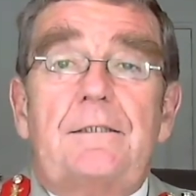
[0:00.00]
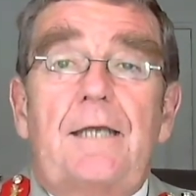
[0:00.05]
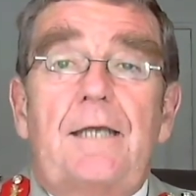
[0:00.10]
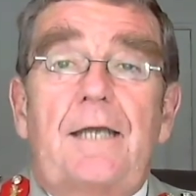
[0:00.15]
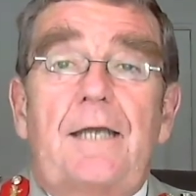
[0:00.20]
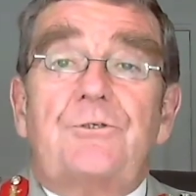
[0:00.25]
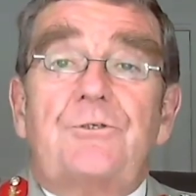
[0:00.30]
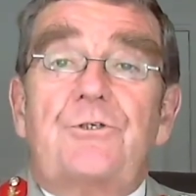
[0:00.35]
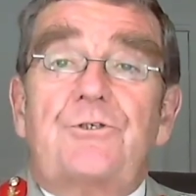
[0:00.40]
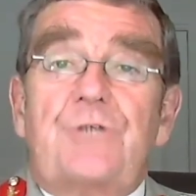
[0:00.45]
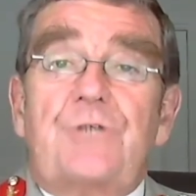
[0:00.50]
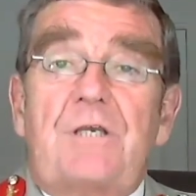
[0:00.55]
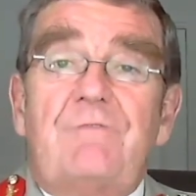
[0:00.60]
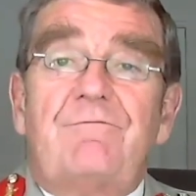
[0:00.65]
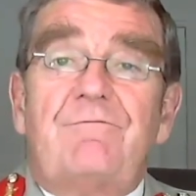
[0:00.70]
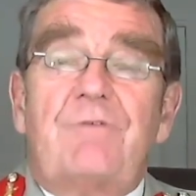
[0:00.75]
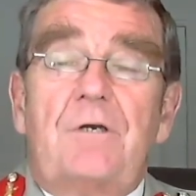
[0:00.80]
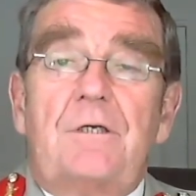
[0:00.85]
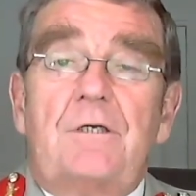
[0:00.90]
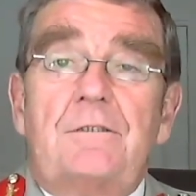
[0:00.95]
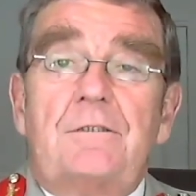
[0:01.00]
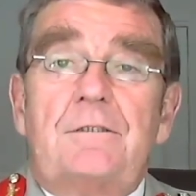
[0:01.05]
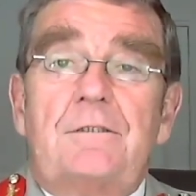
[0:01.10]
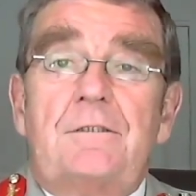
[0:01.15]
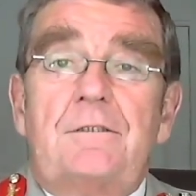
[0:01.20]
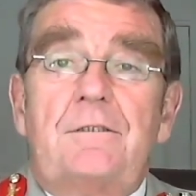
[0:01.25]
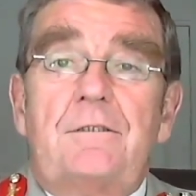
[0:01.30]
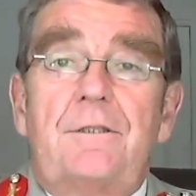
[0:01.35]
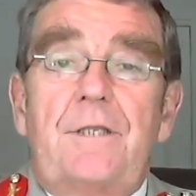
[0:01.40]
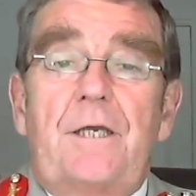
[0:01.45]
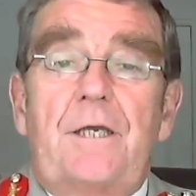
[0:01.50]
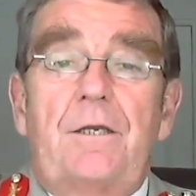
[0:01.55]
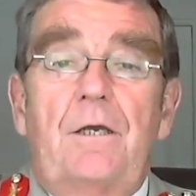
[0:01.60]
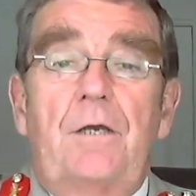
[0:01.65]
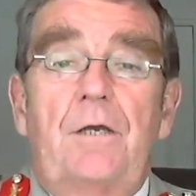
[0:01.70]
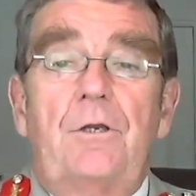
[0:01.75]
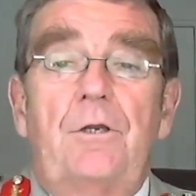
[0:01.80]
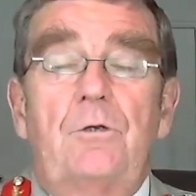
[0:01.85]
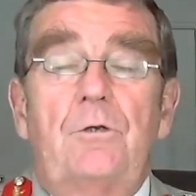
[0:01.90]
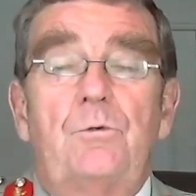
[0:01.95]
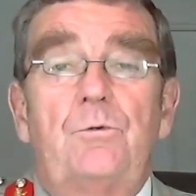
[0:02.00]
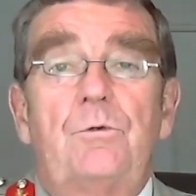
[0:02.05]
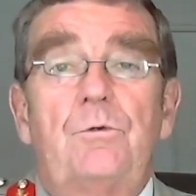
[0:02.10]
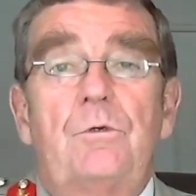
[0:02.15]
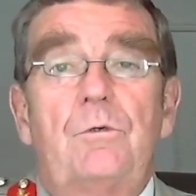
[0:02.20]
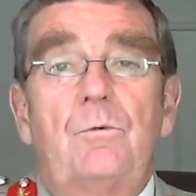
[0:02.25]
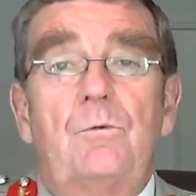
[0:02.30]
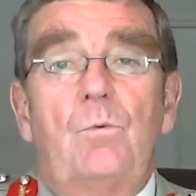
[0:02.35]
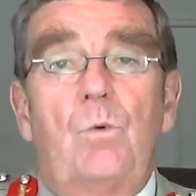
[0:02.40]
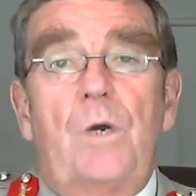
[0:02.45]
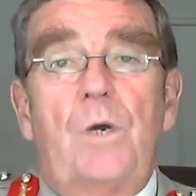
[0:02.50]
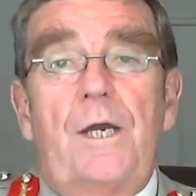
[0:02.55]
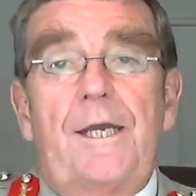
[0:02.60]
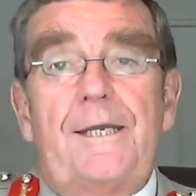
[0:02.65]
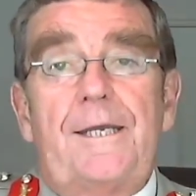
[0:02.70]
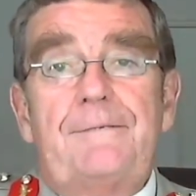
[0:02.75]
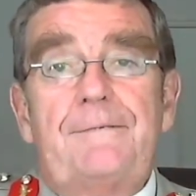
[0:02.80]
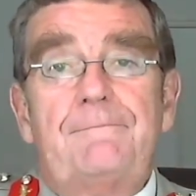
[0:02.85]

and safer than a known way.'"